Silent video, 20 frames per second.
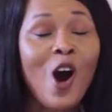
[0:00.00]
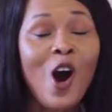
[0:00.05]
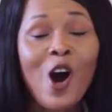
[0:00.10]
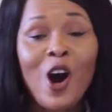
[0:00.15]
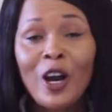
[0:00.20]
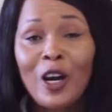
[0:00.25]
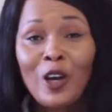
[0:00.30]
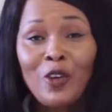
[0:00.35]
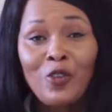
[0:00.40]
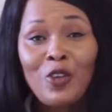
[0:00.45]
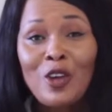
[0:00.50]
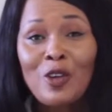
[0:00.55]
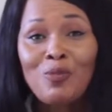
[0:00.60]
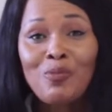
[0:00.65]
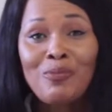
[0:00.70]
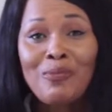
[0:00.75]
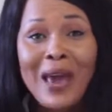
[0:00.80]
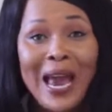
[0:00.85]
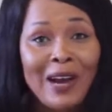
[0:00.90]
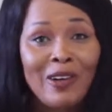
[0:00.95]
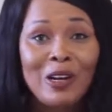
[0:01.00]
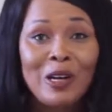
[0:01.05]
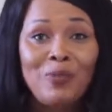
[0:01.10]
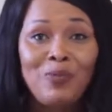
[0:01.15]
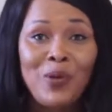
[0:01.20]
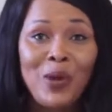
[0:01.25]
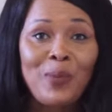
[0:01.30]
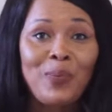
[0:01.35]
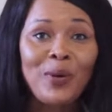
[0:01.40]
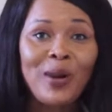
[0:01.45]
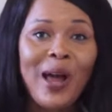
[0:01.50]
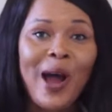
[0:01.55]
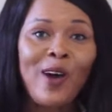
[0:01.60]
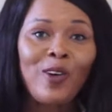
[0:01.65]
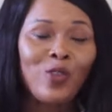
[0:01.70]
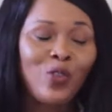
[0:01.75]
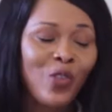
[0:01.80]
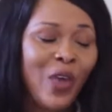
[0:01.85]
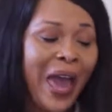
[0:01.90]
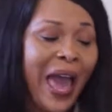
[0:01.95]
All of you married people
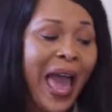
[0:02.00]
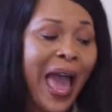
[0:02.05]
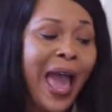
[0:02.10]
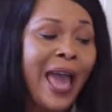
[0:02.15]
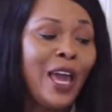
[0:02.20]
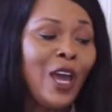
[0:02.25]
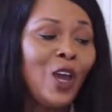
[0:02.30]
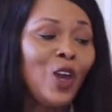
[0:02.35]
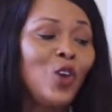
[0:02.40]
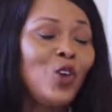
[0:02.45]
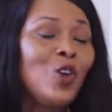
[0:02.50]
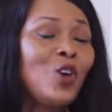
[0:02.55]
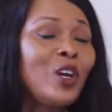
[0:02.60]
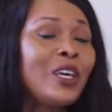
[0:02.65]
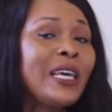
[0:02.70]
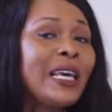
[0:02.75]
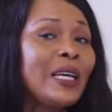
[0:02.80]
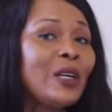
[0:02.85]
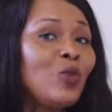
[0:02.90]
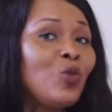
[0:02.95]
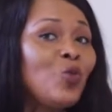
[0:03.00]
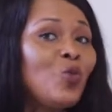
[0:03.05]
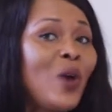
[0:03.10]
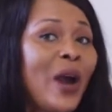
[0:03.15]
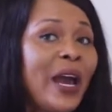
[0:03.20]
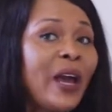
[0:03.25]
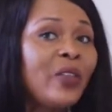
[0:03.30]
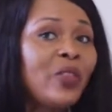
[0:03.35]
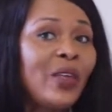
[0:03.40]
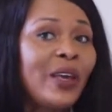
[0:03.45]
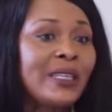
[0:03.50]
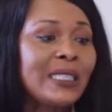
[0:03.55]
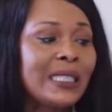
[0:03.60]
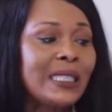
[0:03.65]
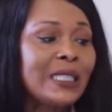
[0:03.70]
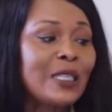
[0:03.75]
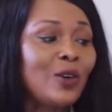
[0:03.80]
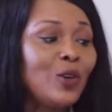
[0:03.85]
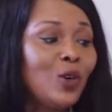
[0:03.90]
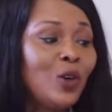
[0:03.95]
out there, you can wear this
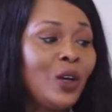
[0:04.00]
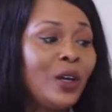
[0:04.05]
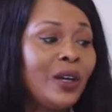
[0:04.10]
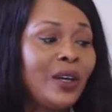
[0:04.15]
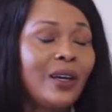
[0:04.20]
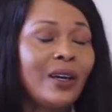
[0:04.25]
to,